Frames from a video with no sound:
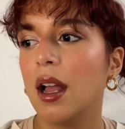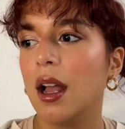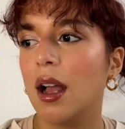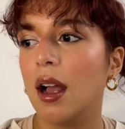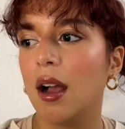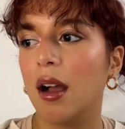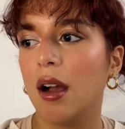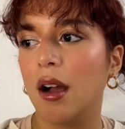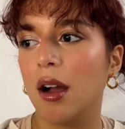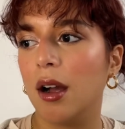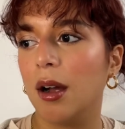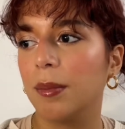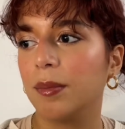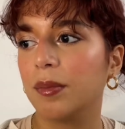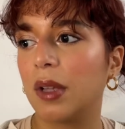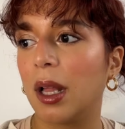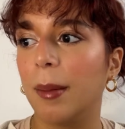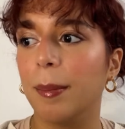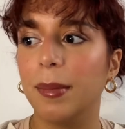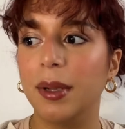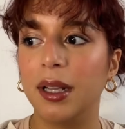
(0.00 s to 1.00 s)

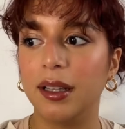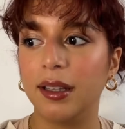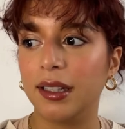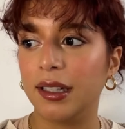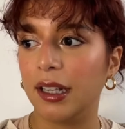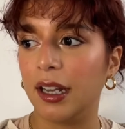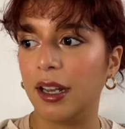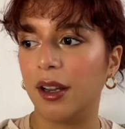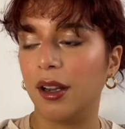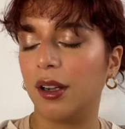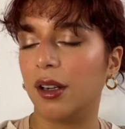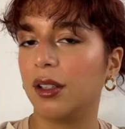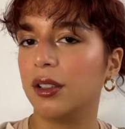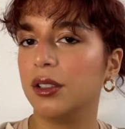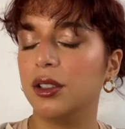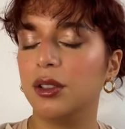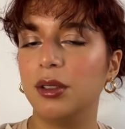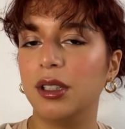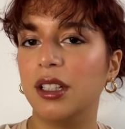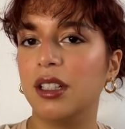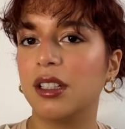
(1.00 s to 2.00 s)
a millionaire,
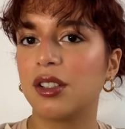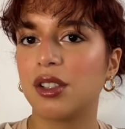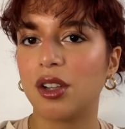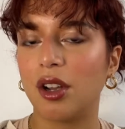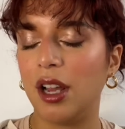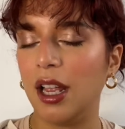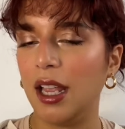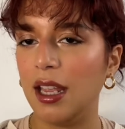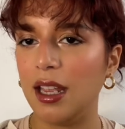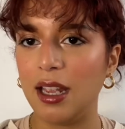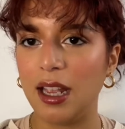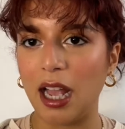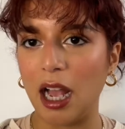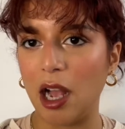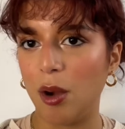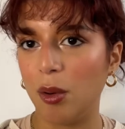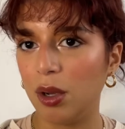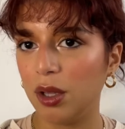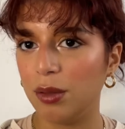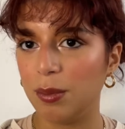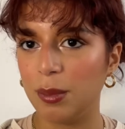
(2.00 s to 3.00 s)
you need to start hanging out
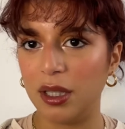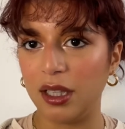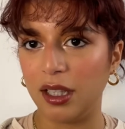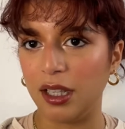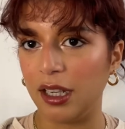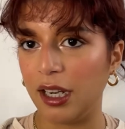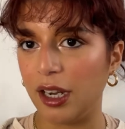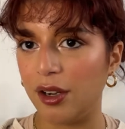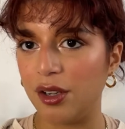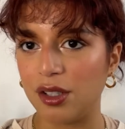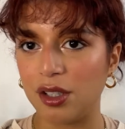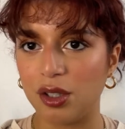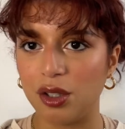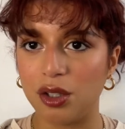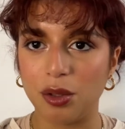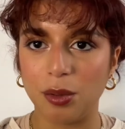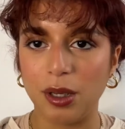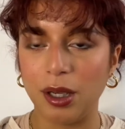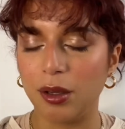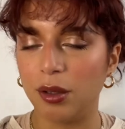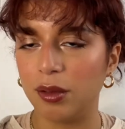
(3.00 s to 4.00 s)
with millionaires and
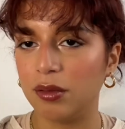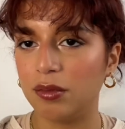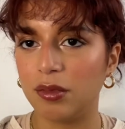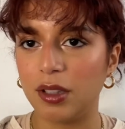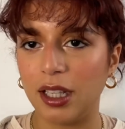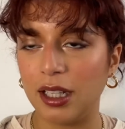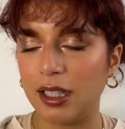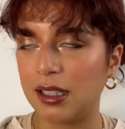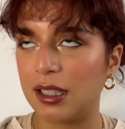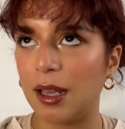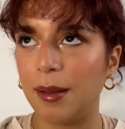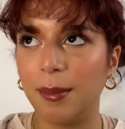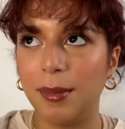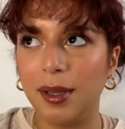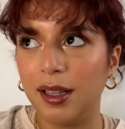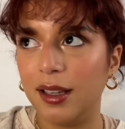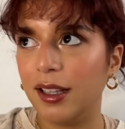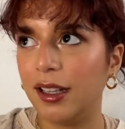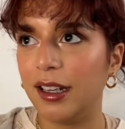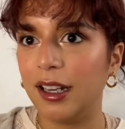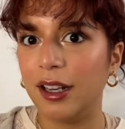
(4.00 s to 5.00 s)
doing things that
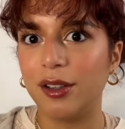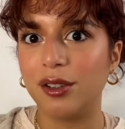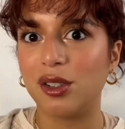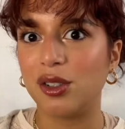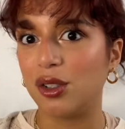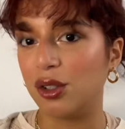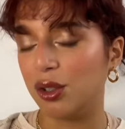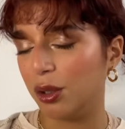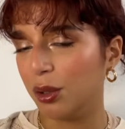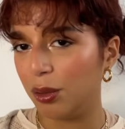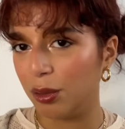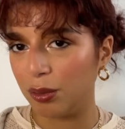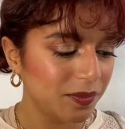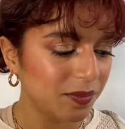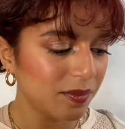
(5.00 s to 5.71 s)
millionaires do.